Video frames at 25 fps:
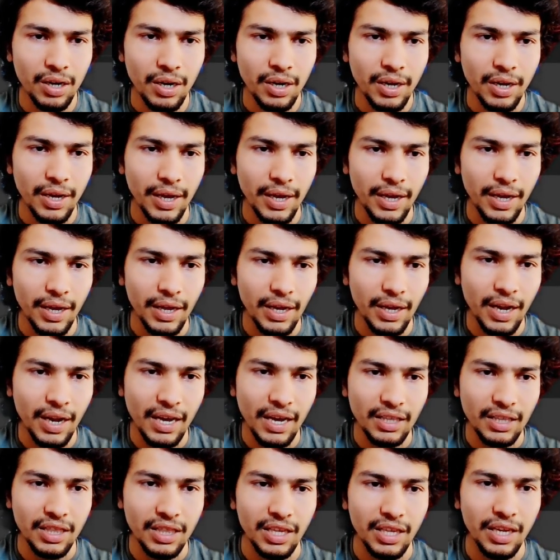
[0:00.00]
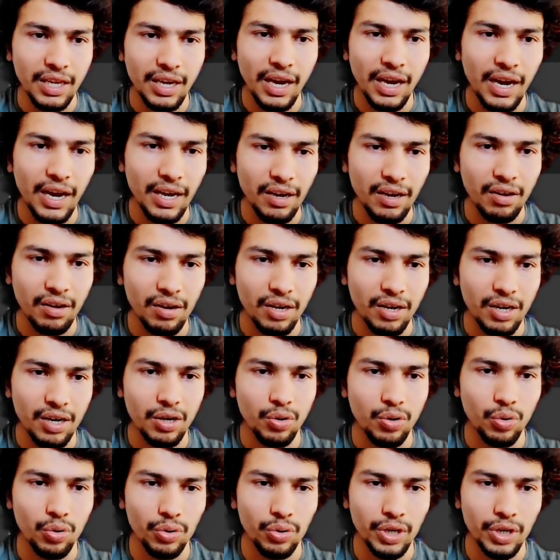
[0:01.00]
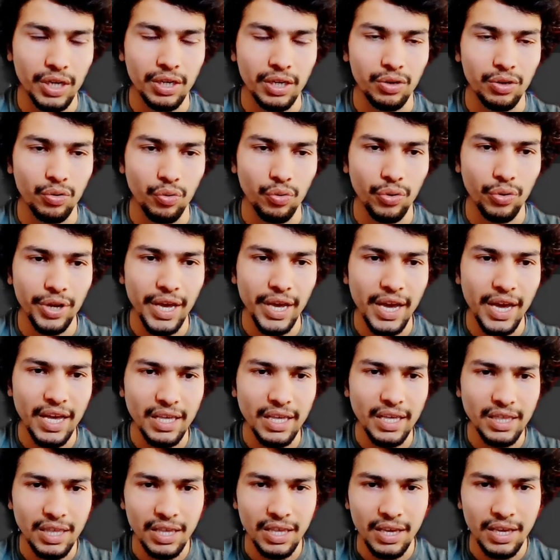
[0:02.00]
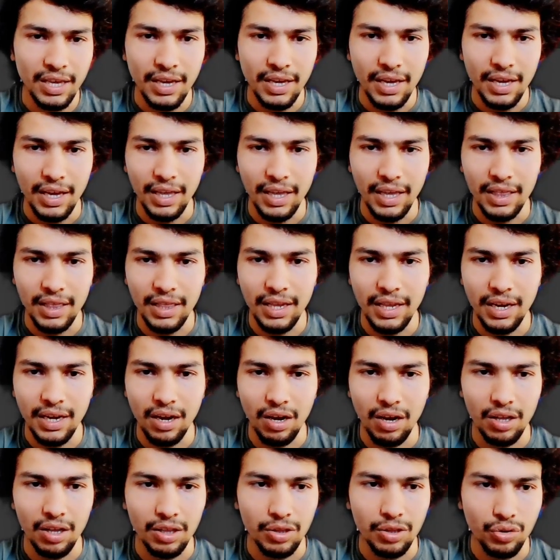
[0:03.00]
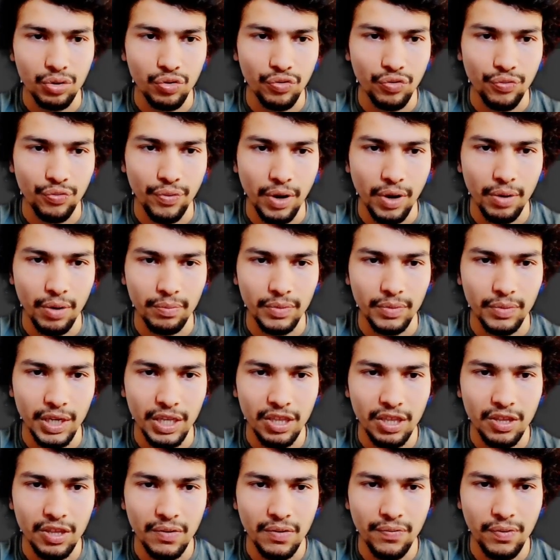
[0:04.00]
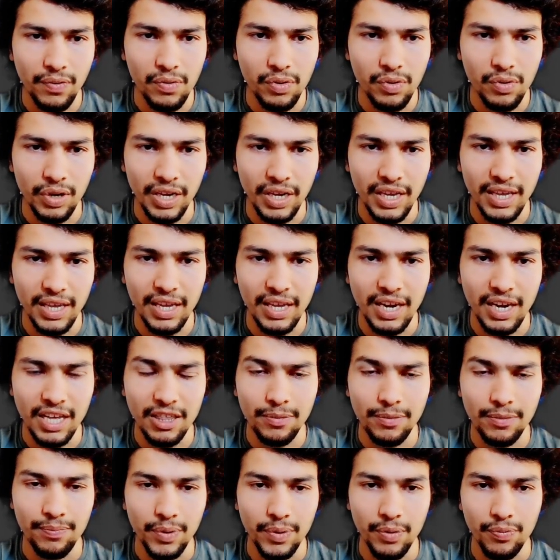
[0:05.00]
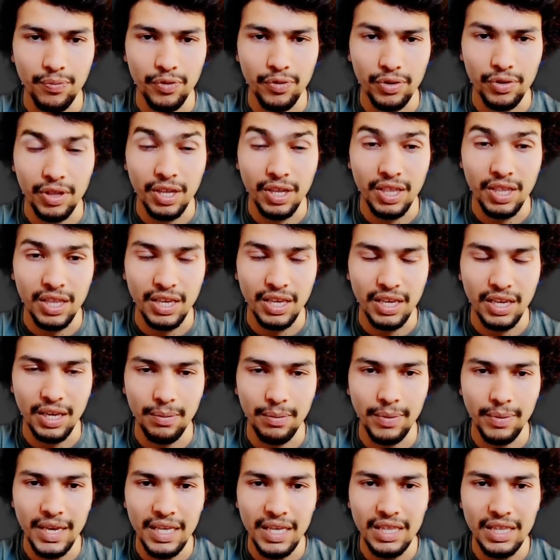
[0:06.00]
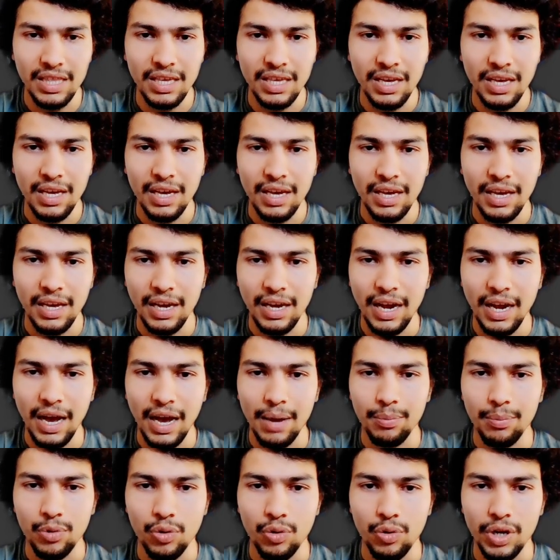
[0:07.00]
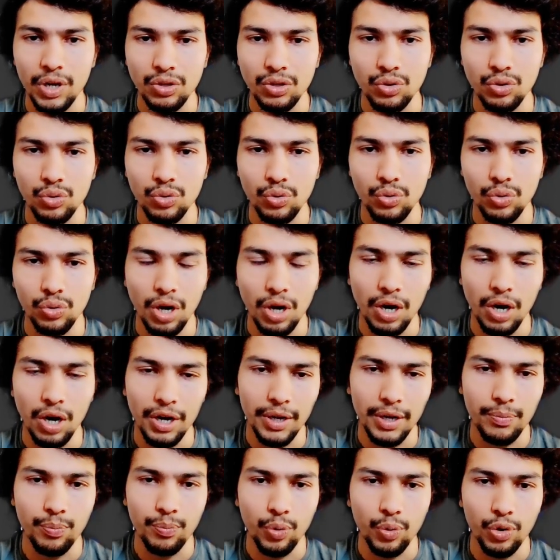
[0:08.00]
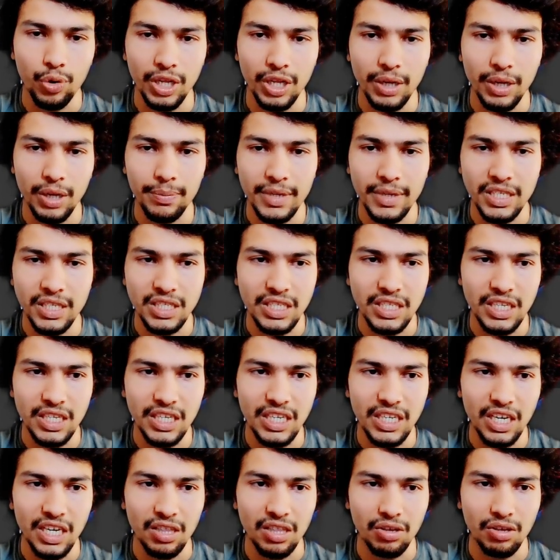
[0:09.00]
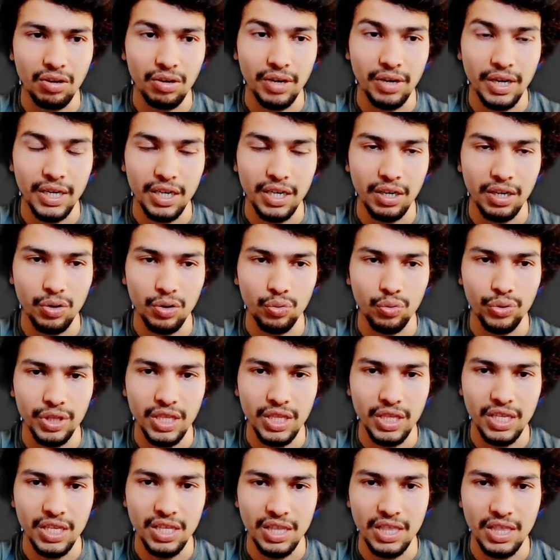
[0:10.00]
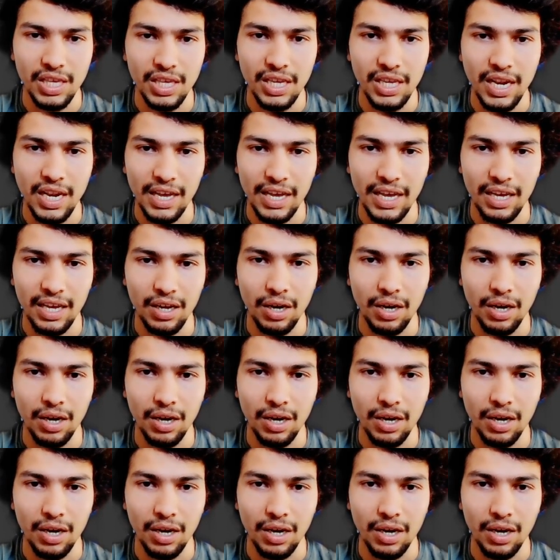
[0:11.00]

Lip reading: And I think I already loaded OS. And then also from TensorFlow Keras preprocessing image, and I'm going to import image data generator, which is the like